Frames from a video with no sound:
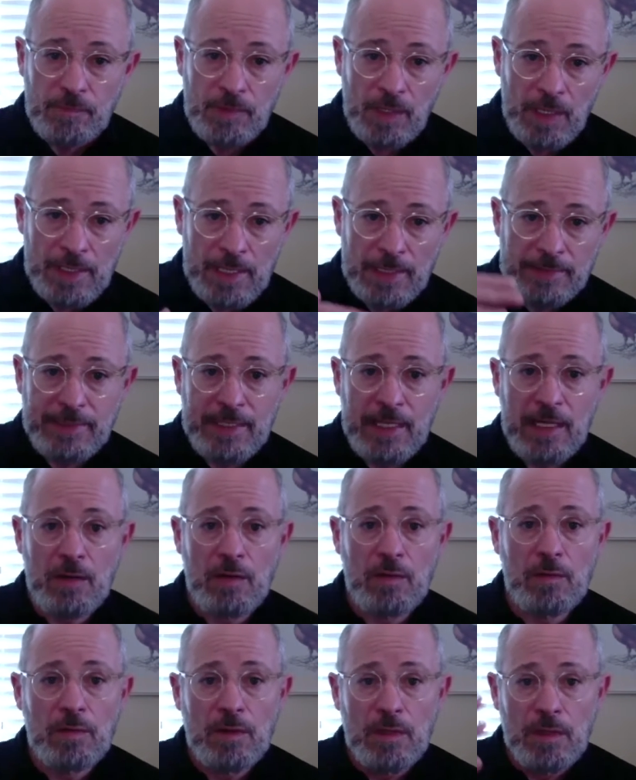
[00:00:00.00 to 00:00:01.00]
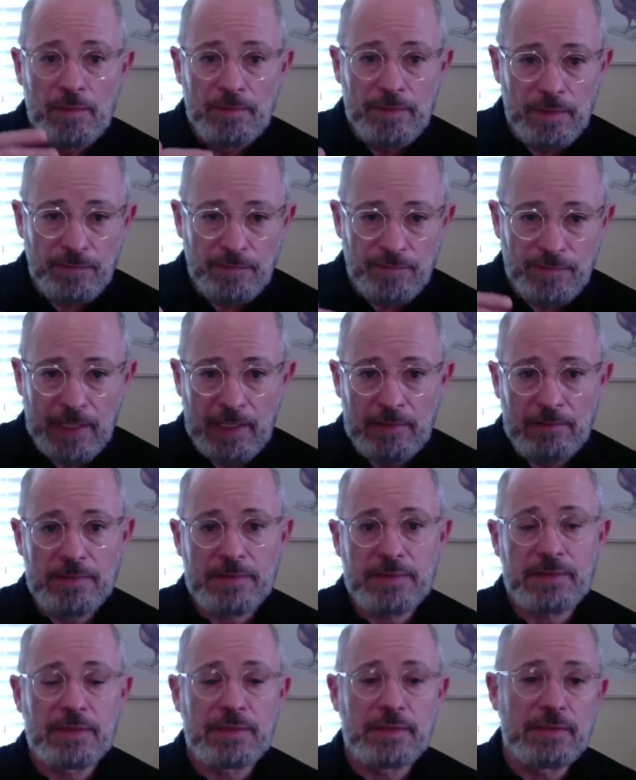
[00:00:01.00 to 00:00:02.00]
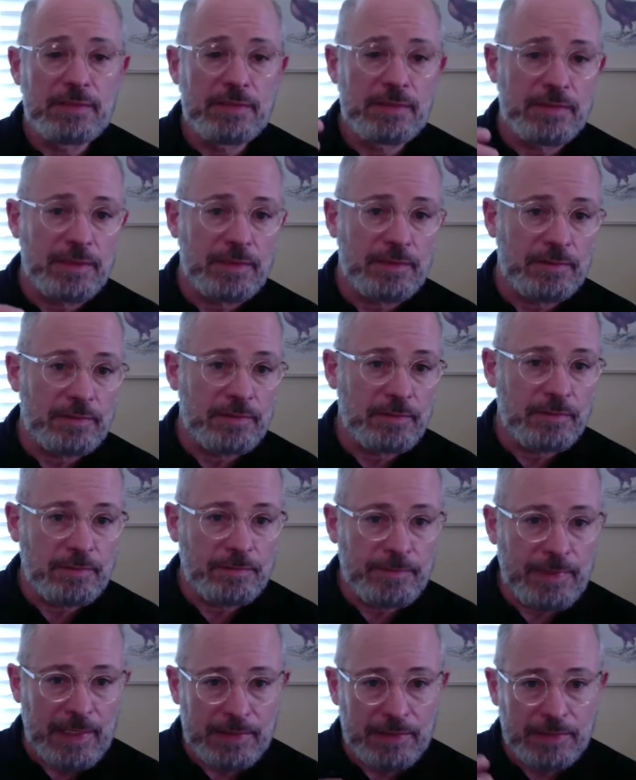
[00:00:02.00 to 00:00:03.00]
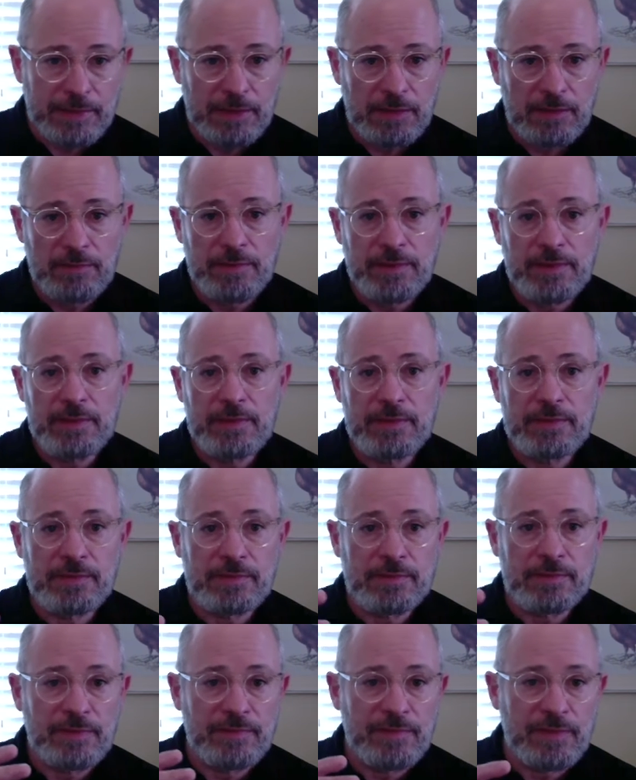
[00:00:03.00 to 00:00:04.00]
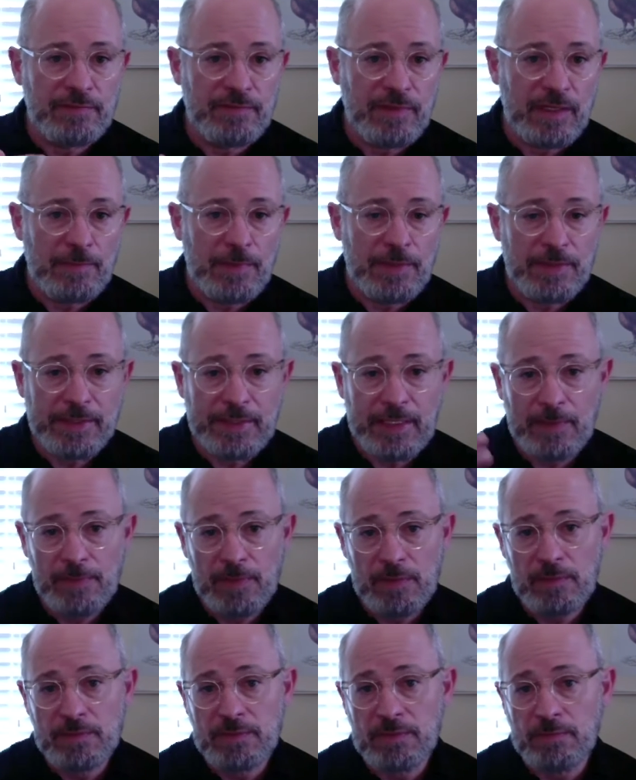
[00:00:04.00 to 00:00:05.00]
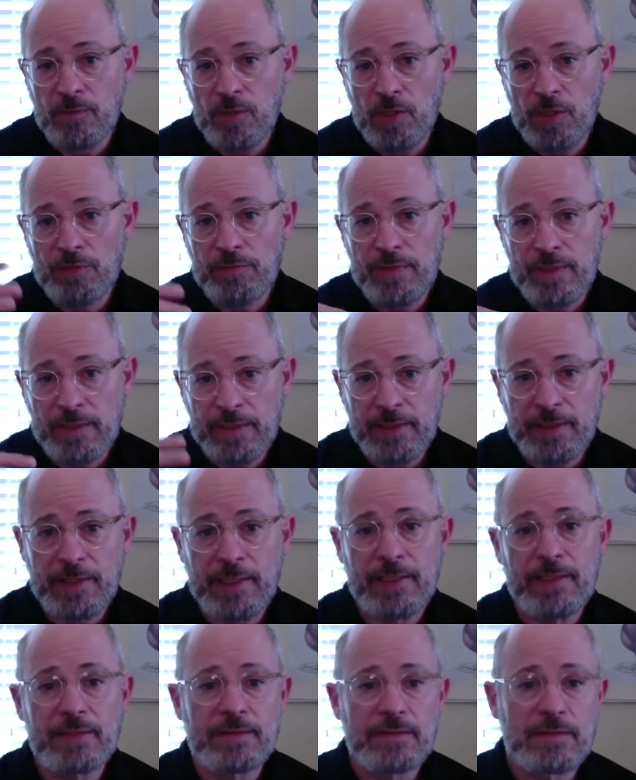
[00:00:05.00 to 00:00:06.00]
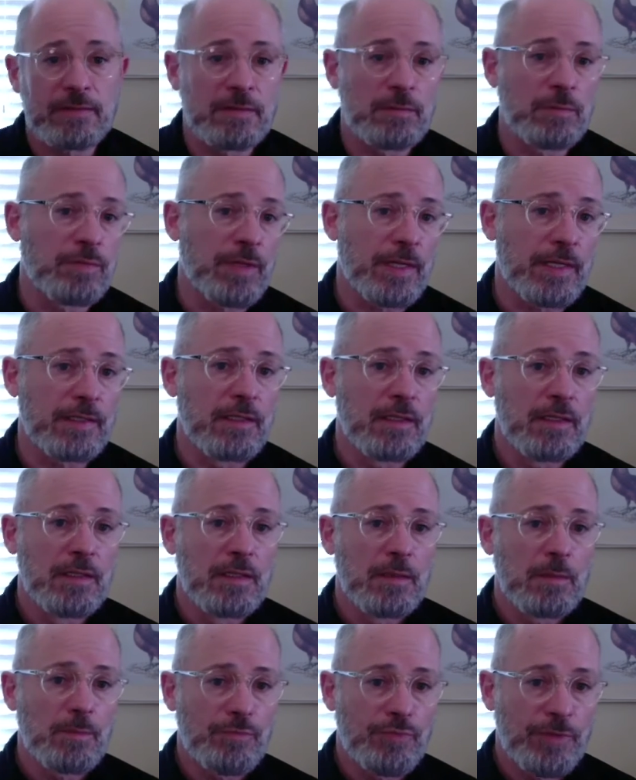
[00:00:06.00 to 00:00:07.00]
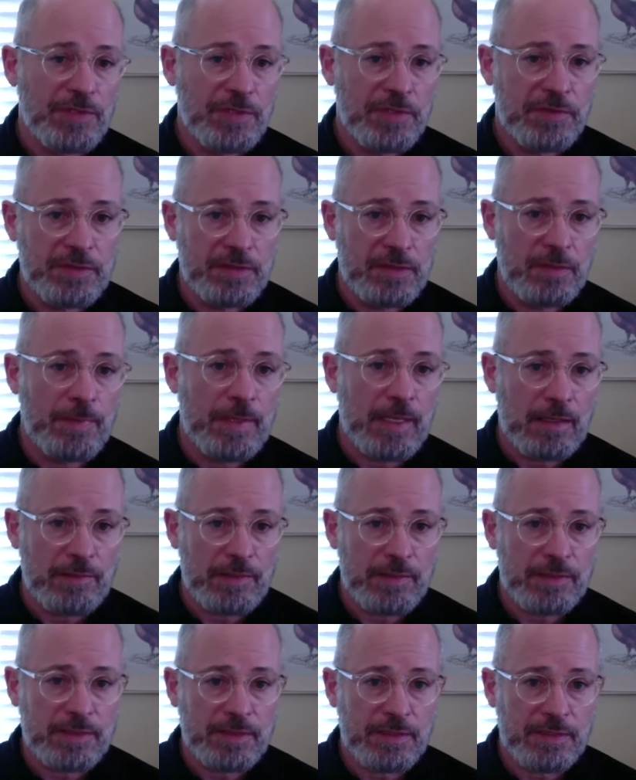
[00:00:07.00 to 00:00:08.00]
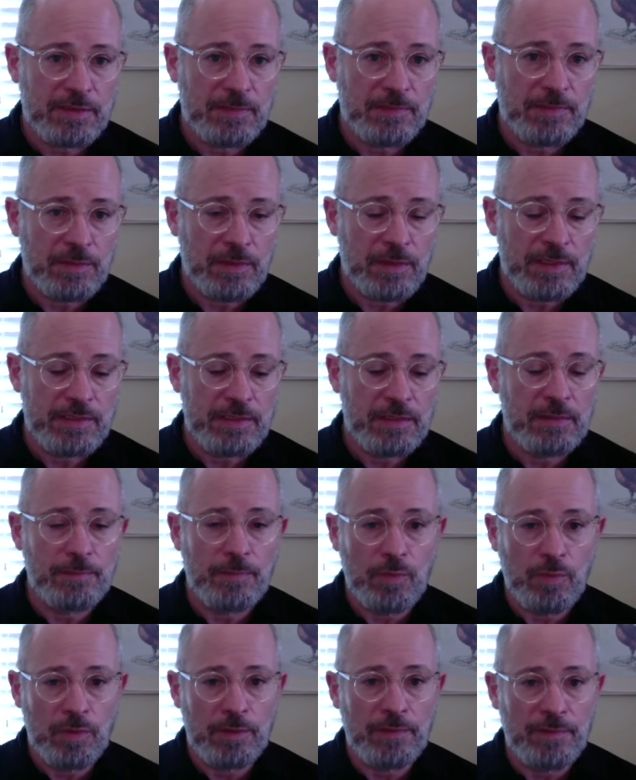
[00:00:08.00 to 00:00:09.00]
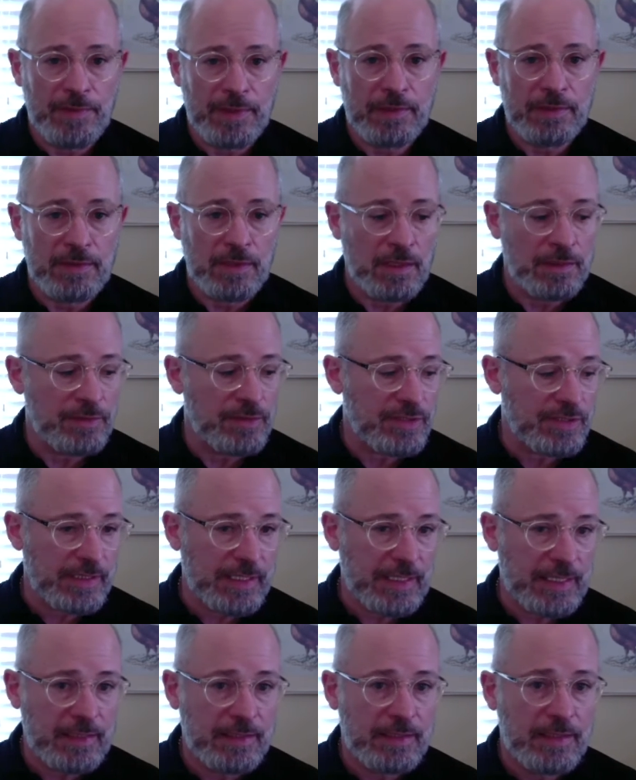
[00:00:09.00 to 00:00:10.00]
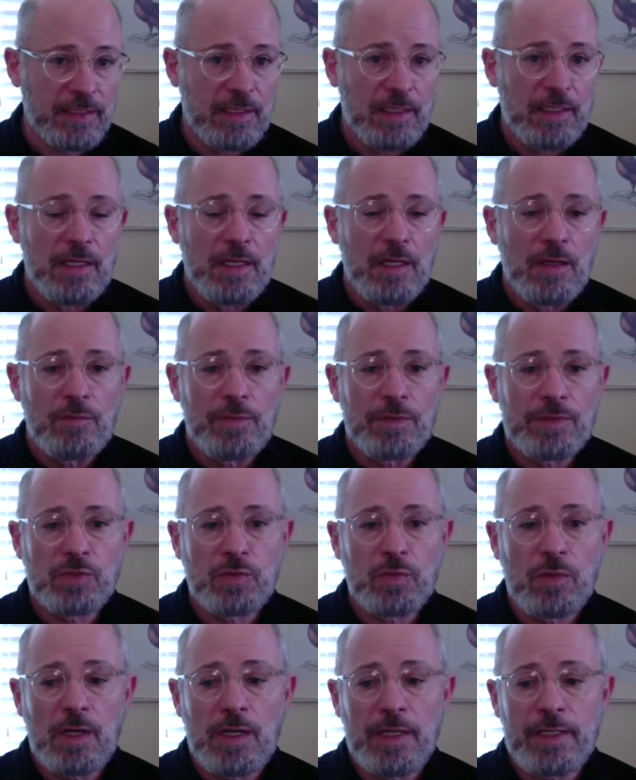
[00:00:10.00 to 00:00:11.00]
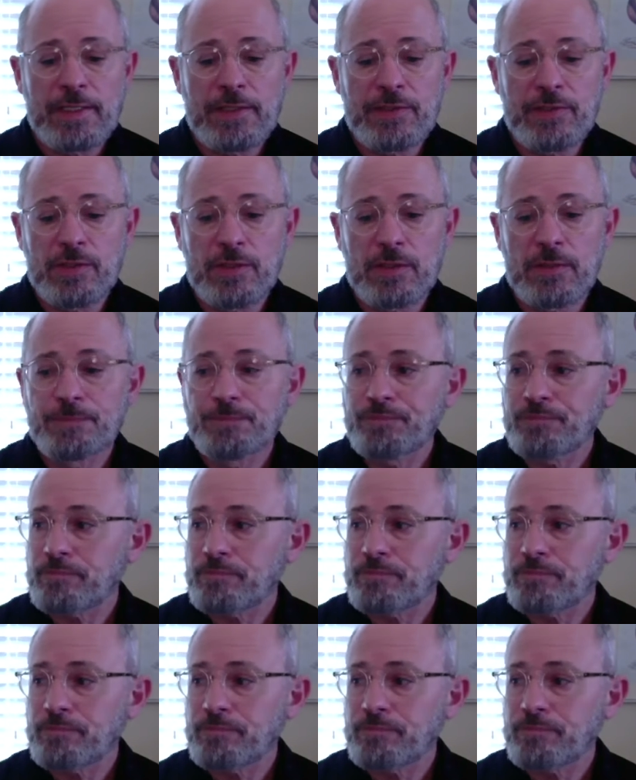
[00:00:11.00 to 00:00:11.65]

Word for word: And that's how, you know, viruses and bacteria and even environmental chemicals and mercury can get into the brain. Breaches in the barrier system. So that's an important thing to understand, which is why in your